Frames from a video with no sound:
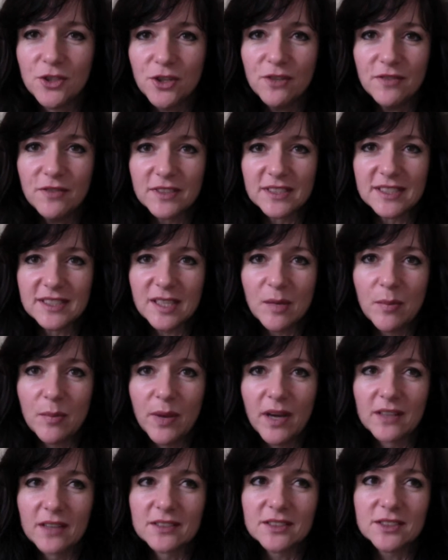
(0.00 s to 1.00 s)

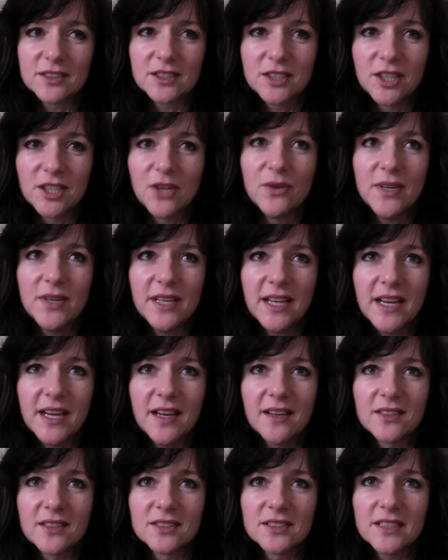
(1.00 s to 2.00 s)
nervous about
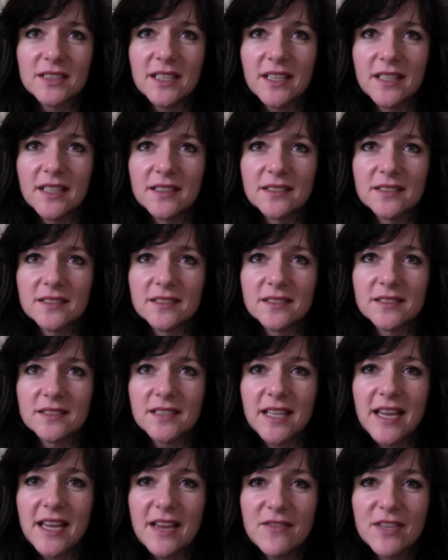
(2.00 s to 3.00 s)
going out and
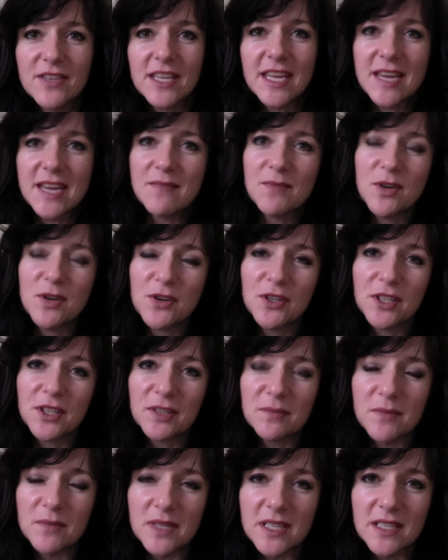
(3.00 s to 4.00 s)
having him
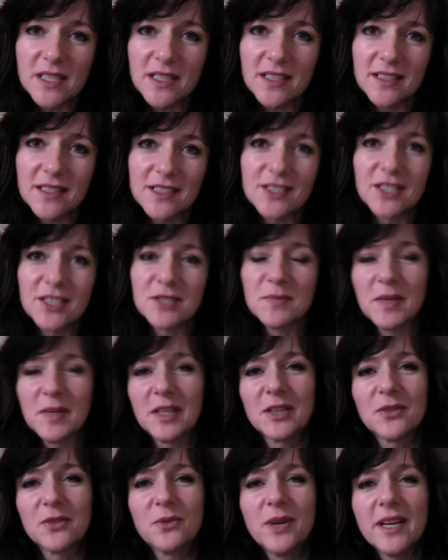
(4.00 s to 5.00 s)
look at me in a
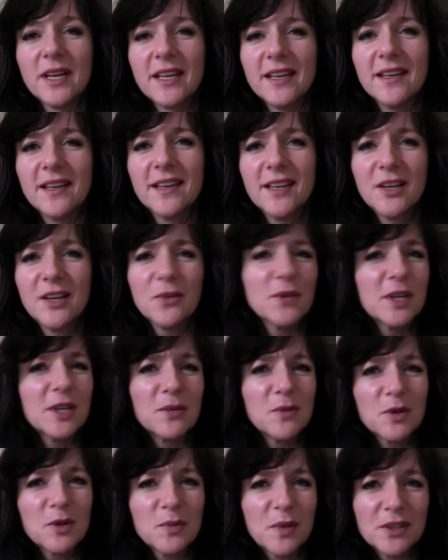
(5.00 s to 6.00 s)
judgmental way
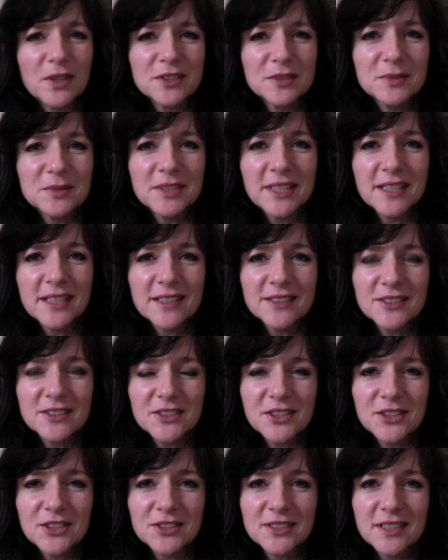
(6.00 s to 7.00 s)
when I walked past him to
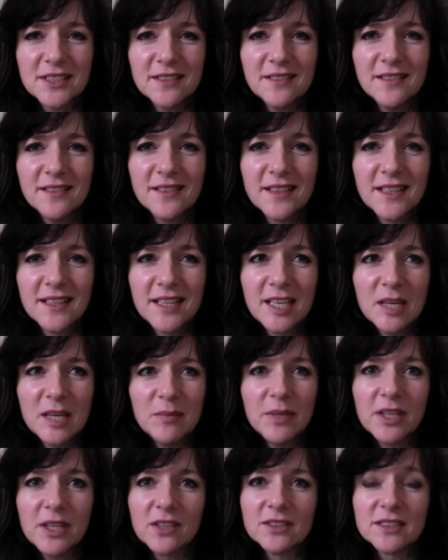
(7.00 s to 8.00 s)
get into the hotel,
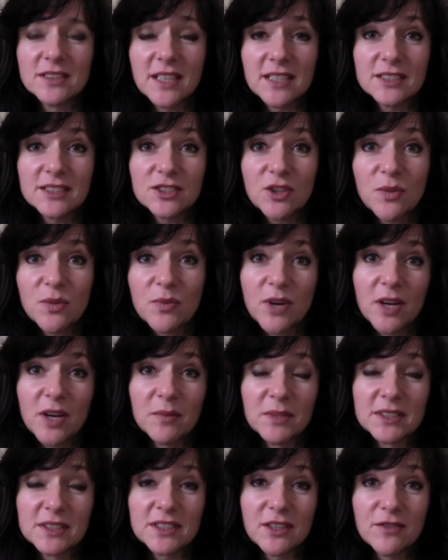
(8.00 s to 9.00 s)
because I so
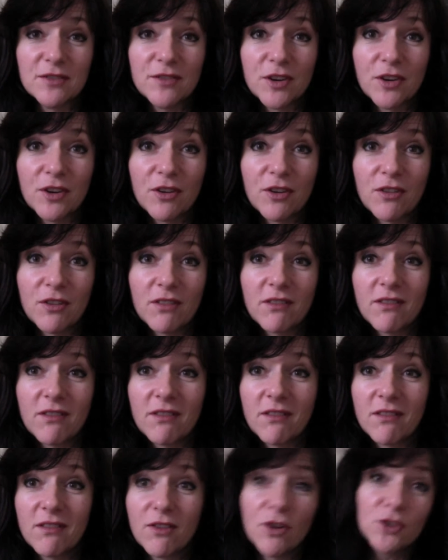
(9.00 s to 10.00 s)
pride myself on
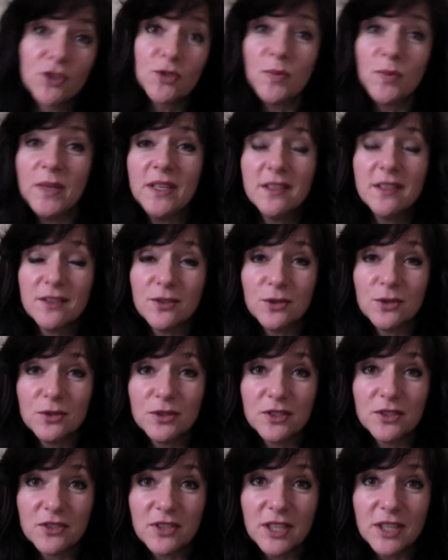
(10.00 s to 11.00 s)
not being
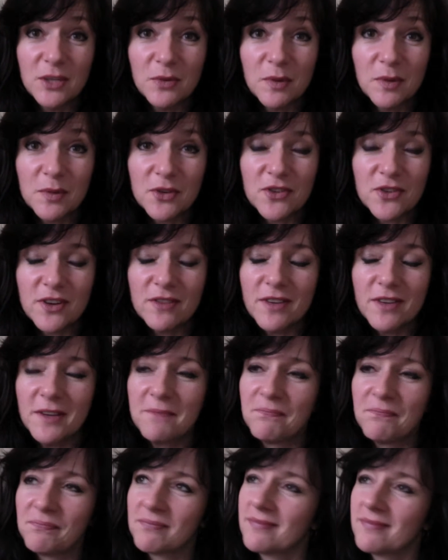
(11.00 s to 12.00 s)
called a silly woman
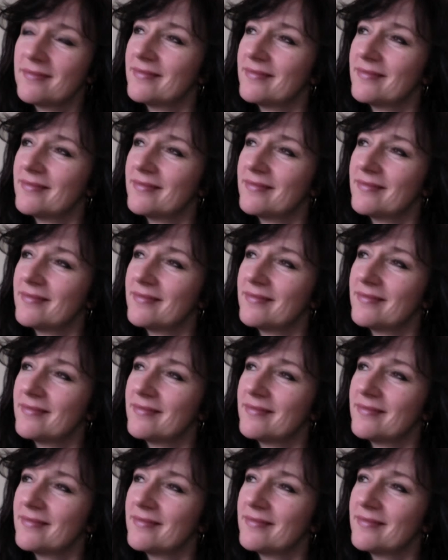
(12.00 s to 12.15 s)
driver.